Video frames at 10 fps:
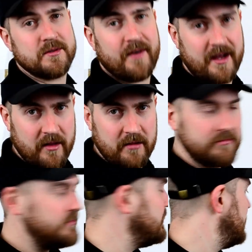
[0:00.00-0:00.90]
of Islay,
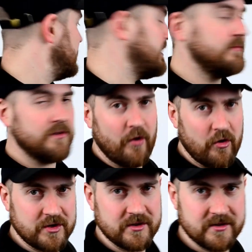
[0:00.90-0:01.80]
in terms of
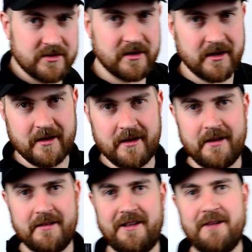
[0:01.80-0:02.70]
auctions,
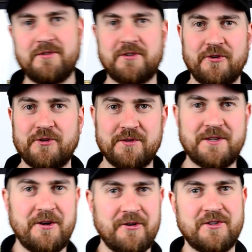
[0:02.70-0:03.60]
in terms of Scotch
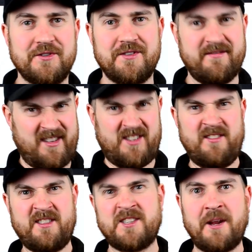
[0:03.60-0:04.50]
Whisky Auctions,
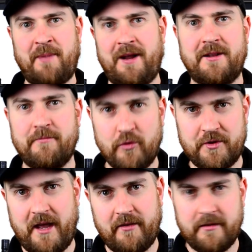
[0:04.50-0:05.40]
there's none bigger than Port Ellen.